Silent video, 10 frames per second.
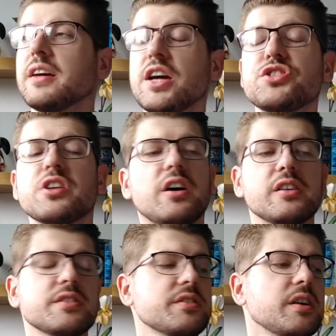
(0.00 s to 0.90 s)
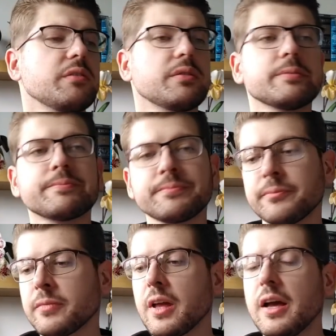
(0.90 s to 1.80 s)
H R and stuff.
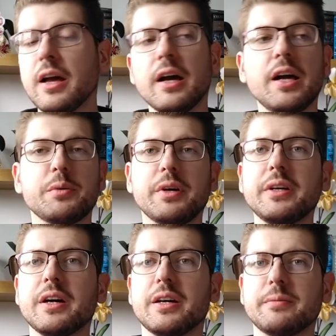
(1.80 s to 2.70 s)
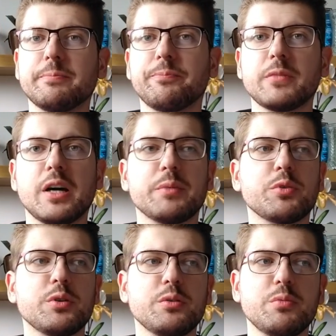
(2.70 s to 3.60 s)
Anyway, um, I'm
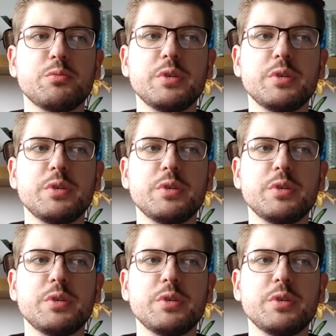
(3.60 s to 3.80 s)
going to be